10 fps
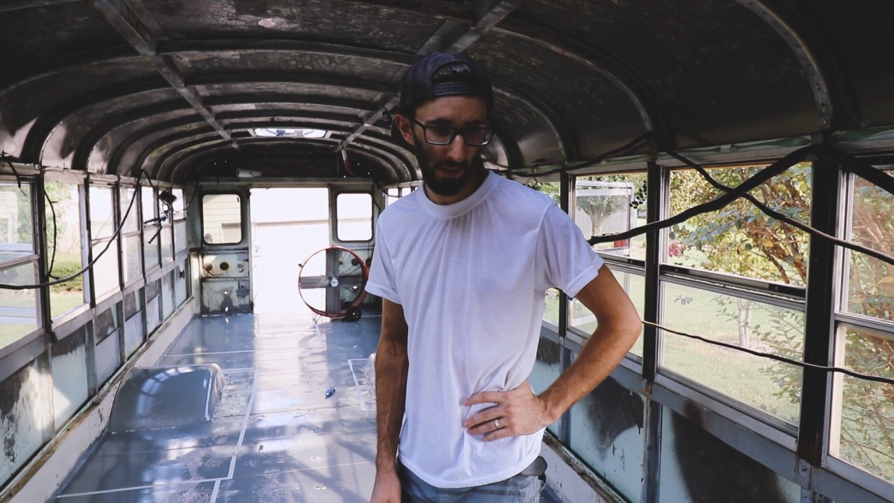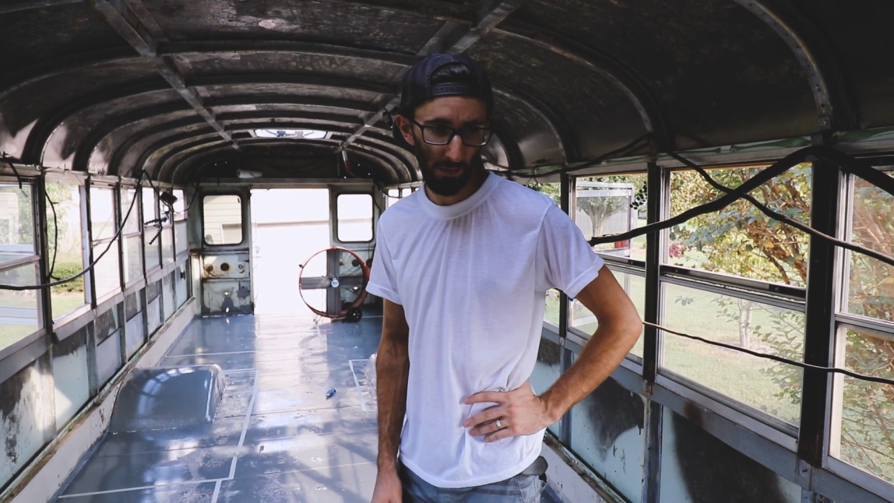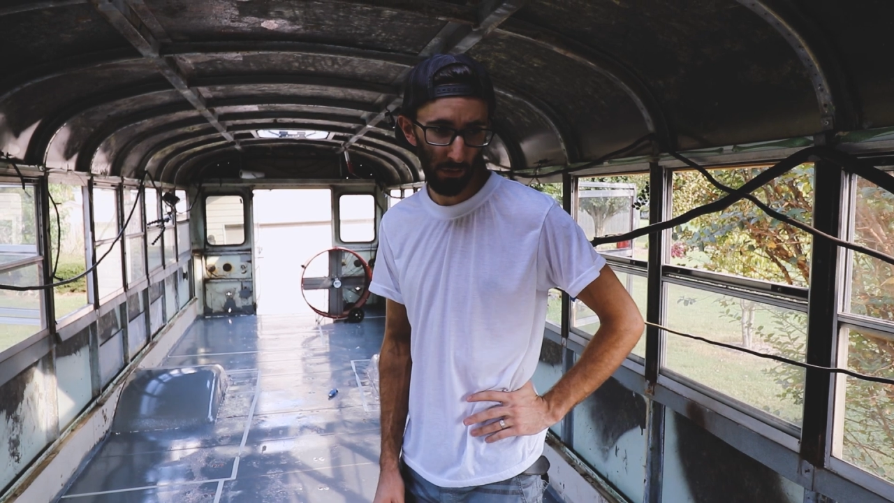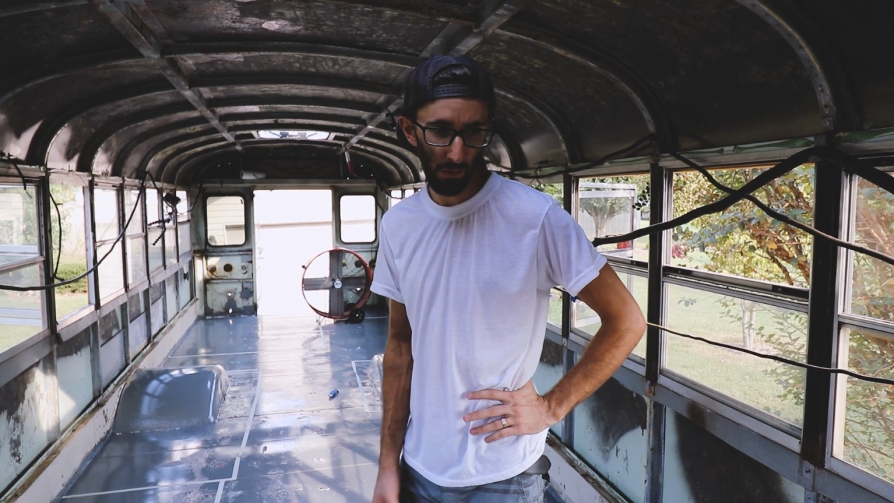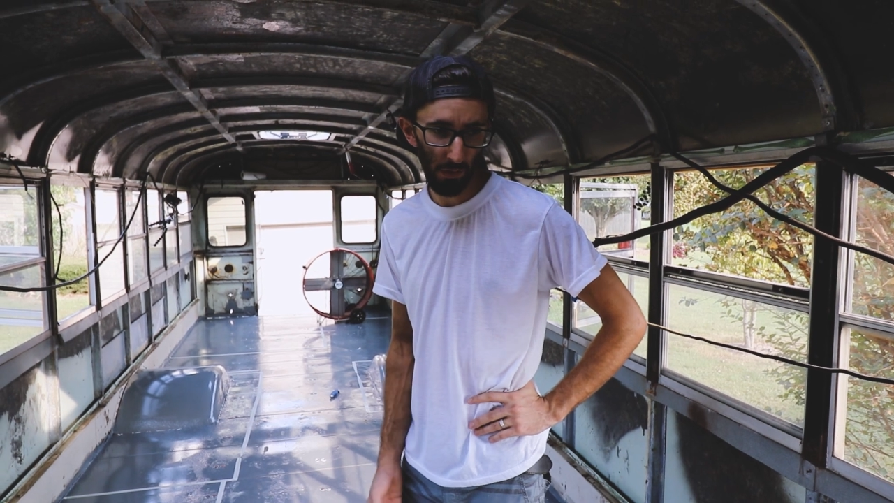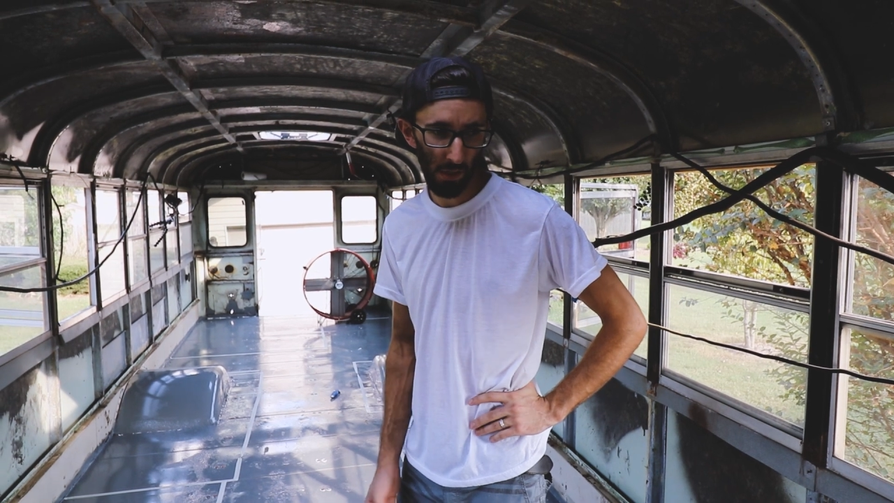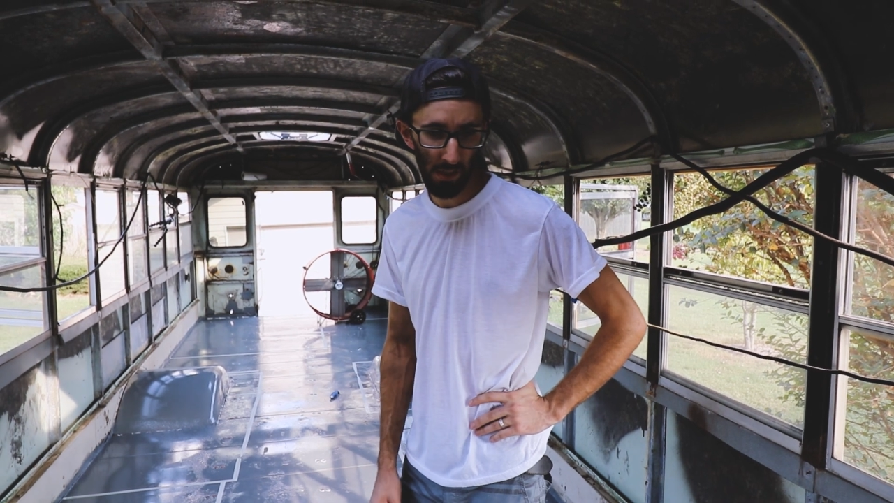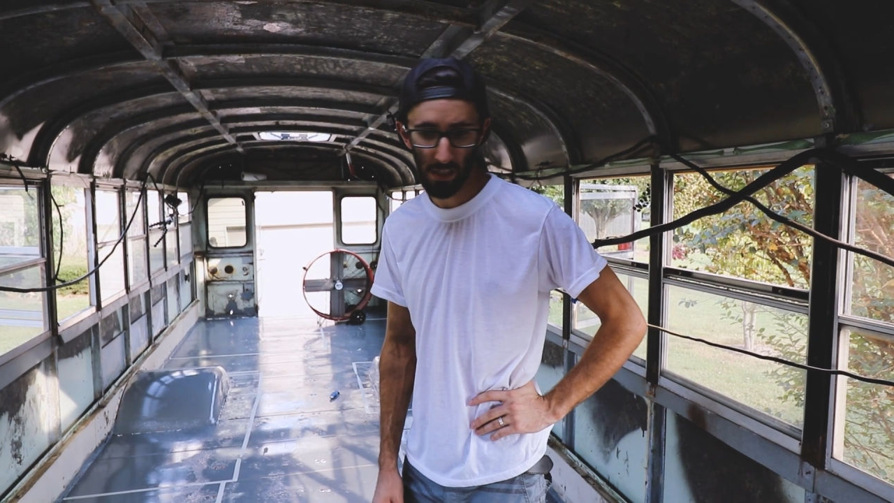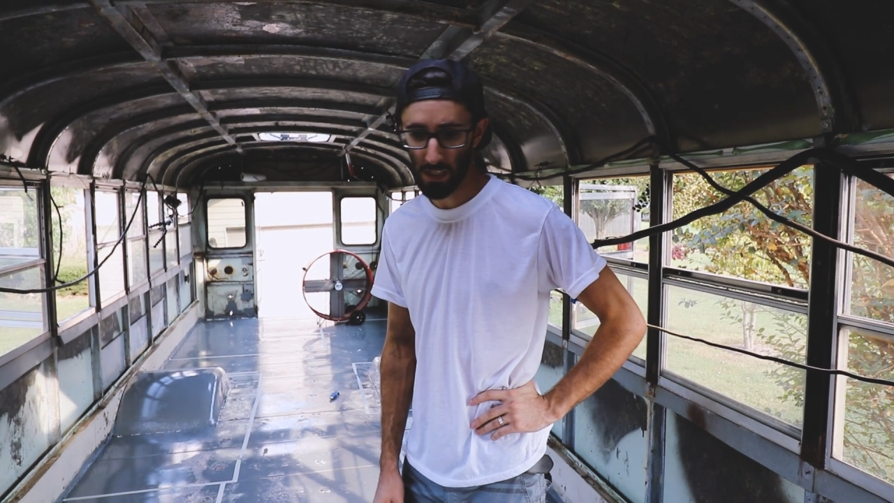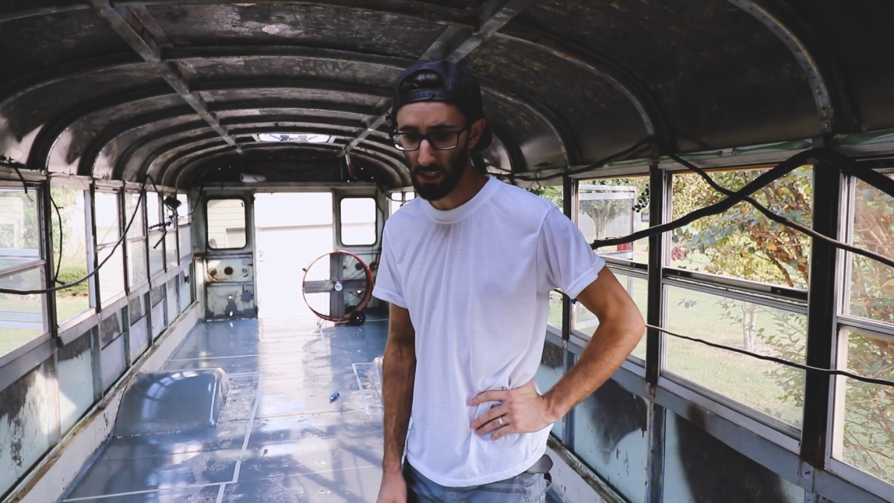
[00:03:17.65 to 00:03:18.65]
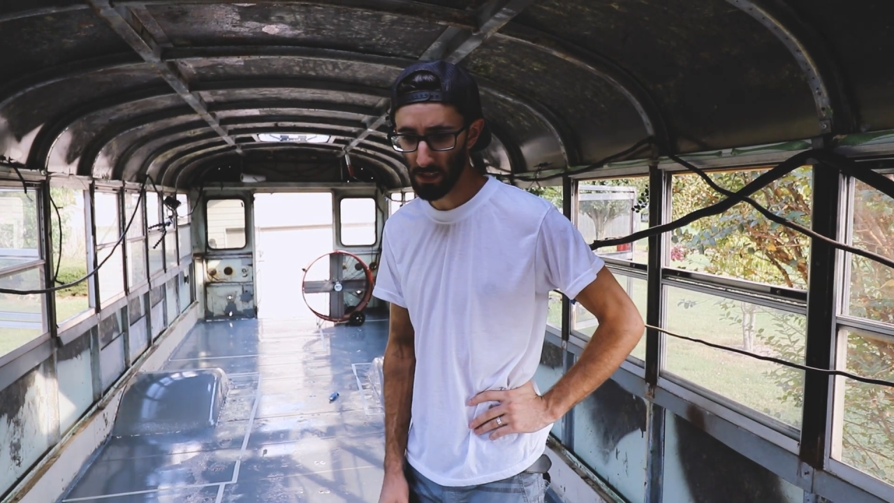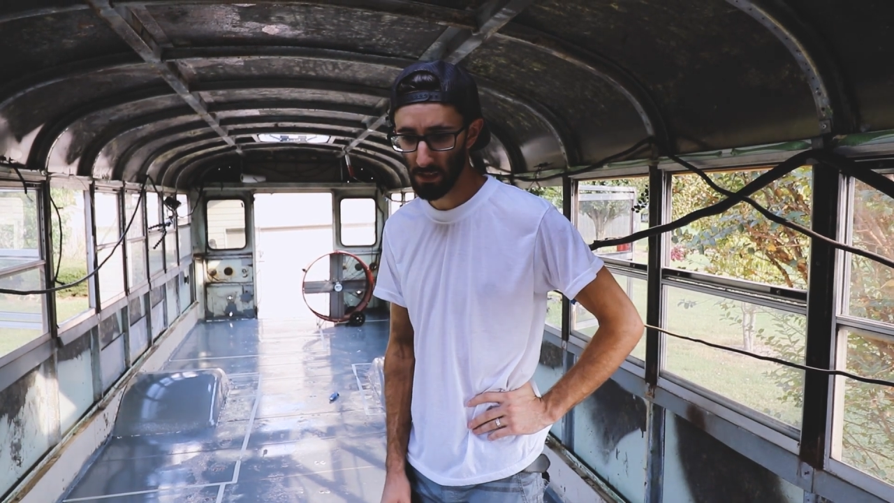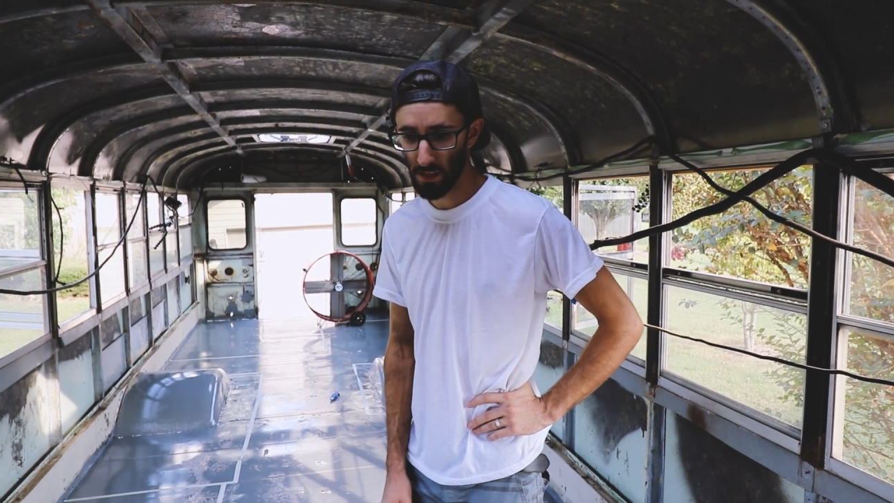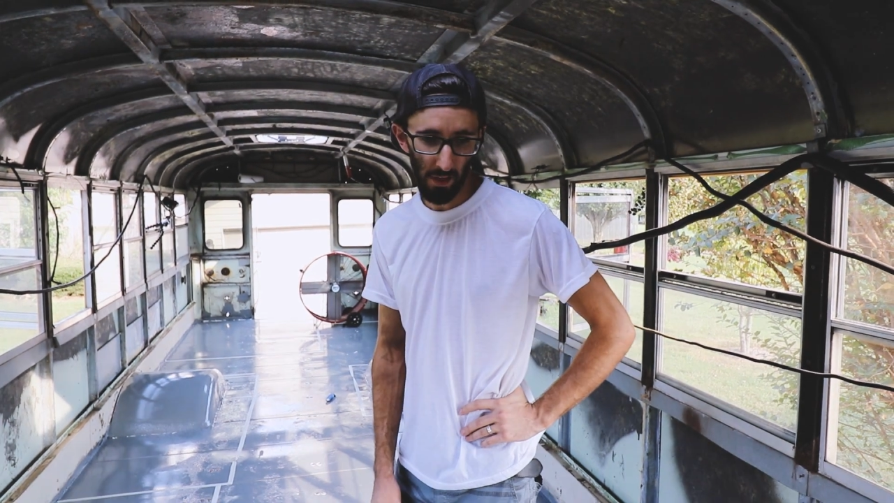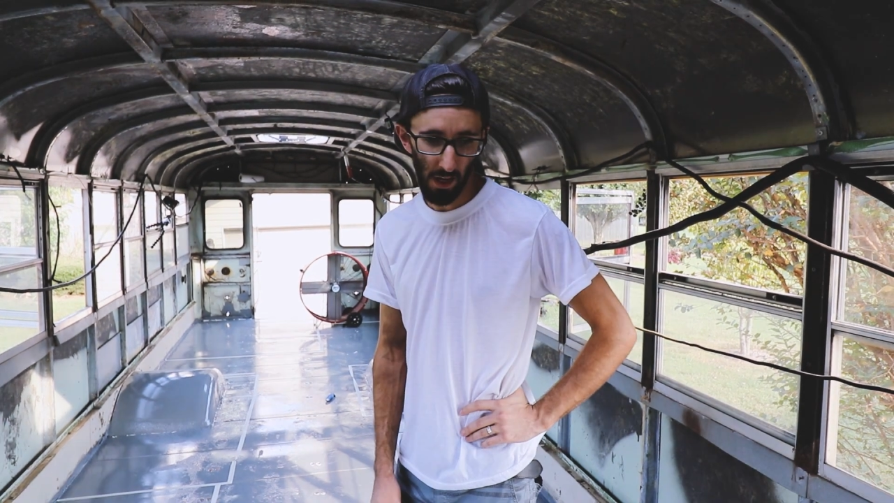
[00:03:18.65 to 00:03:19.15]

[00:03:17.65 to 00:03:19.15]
difficult, it's just tedious.